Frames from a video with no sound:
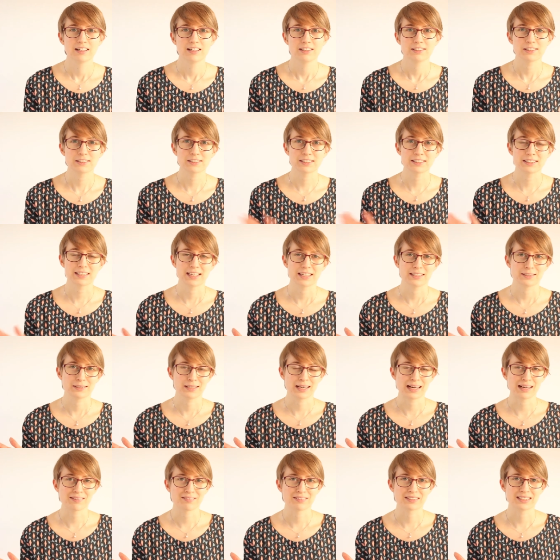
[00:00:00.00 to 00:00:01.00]
Just in case
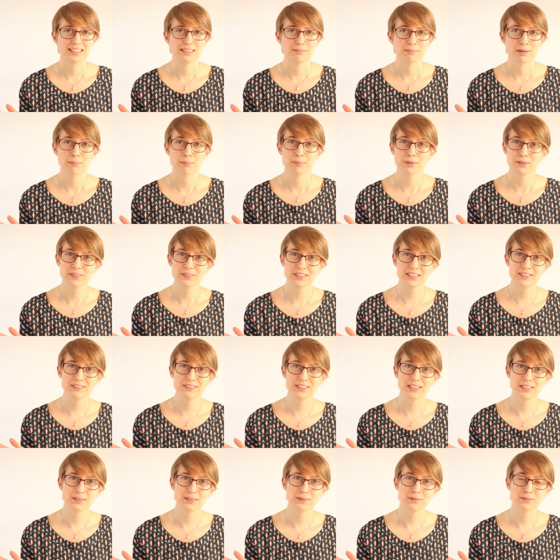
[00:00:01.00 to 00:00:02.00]
you haven't seen my previous
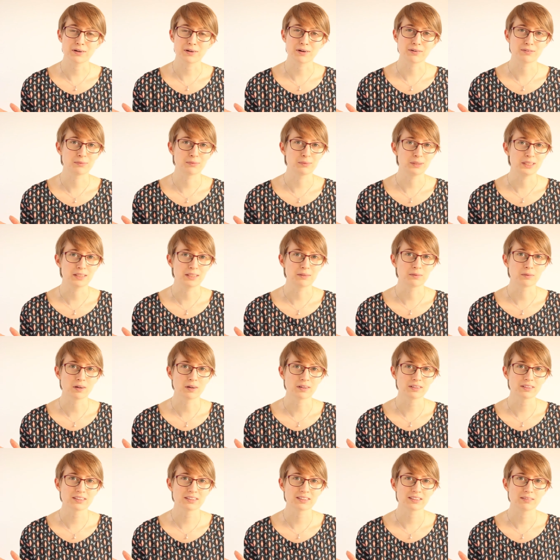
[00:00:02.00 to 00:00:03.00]
video of week
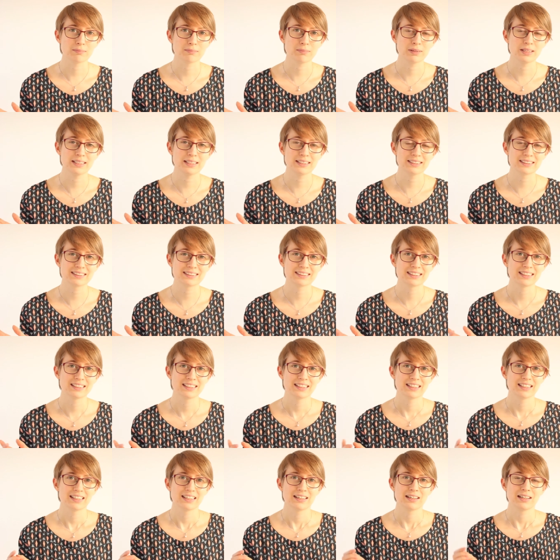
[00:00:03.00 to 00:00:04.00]
1, please
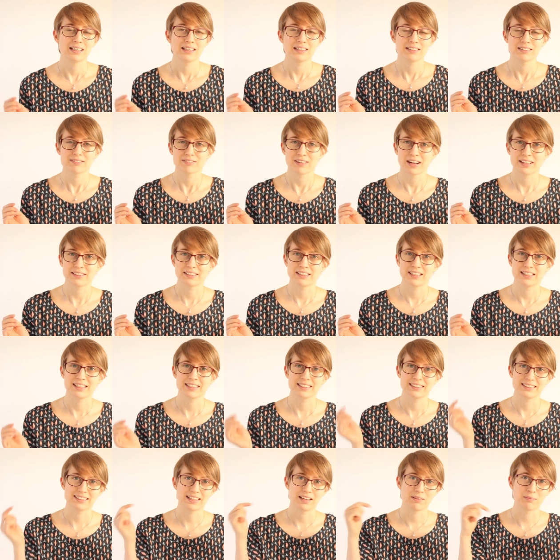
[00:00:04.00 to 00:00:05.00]
find the
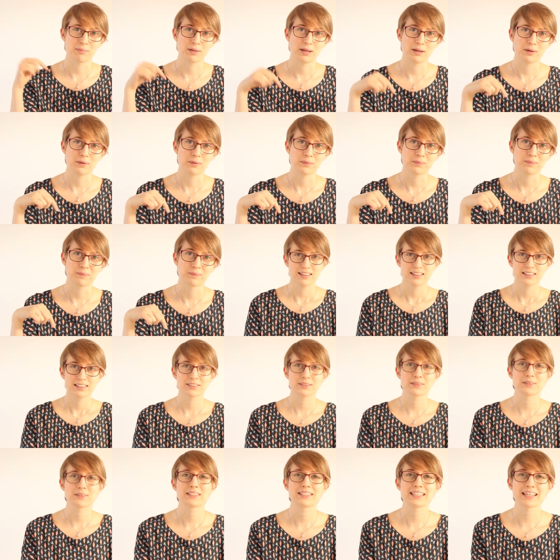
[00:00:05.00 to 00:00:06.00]
links down below.
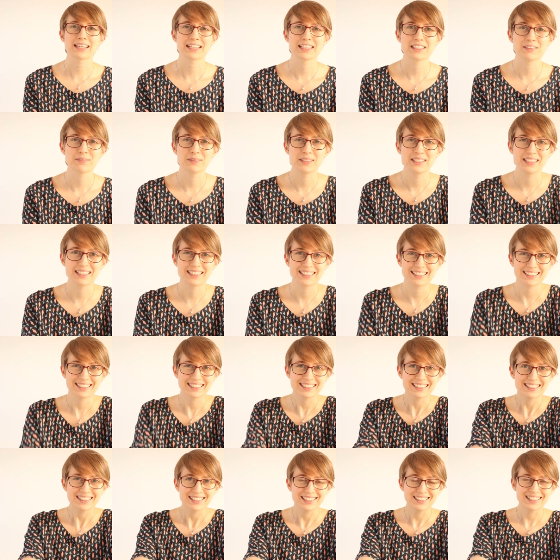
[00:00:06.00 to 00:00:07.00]
So the second week
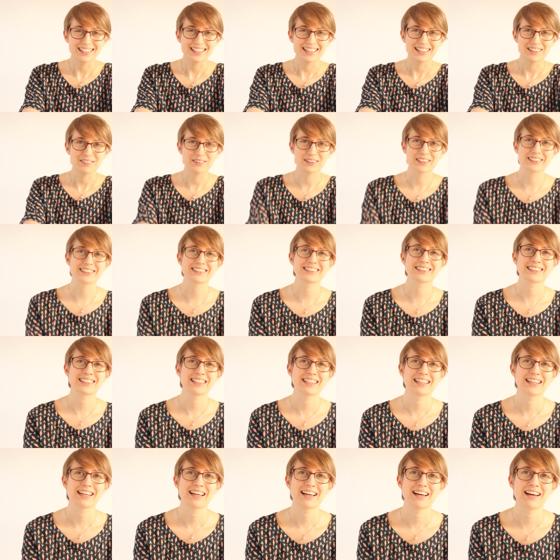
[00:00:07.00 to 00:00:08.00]
was
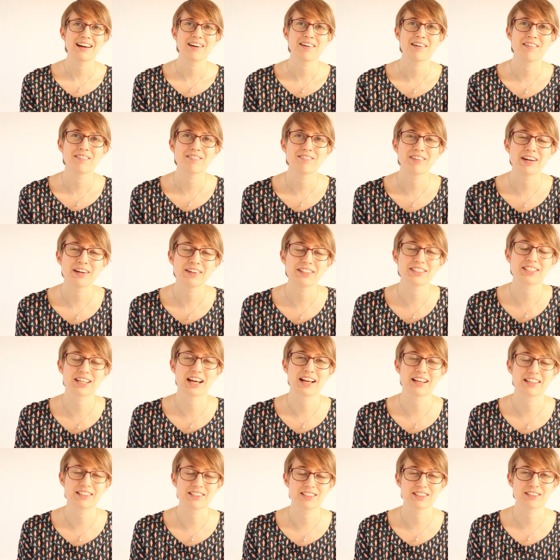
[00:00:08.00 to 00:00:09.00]
very
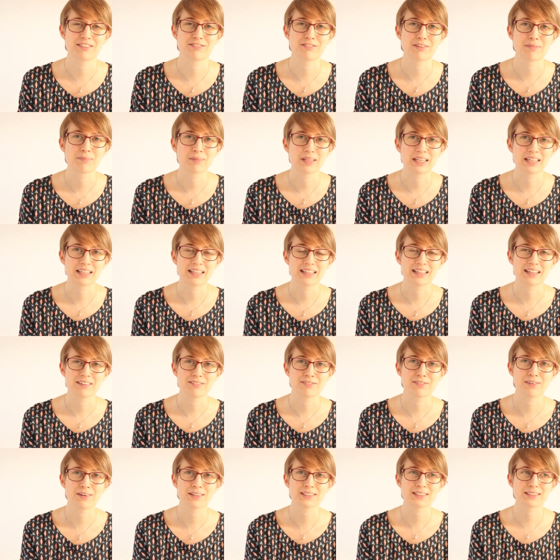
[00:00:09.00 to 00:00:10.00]
challenging for me.
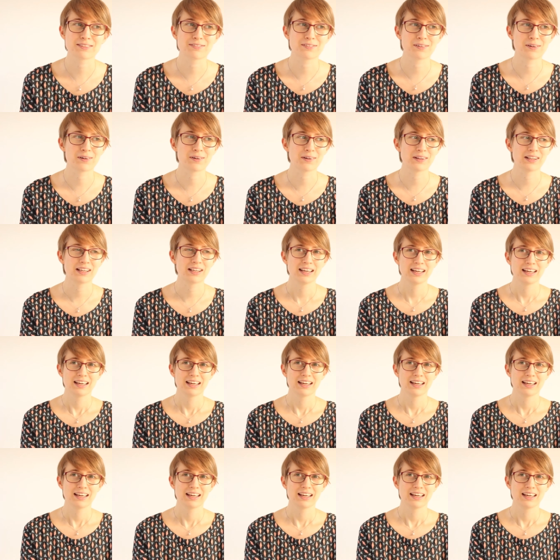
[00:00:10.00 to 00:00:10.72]
First of all,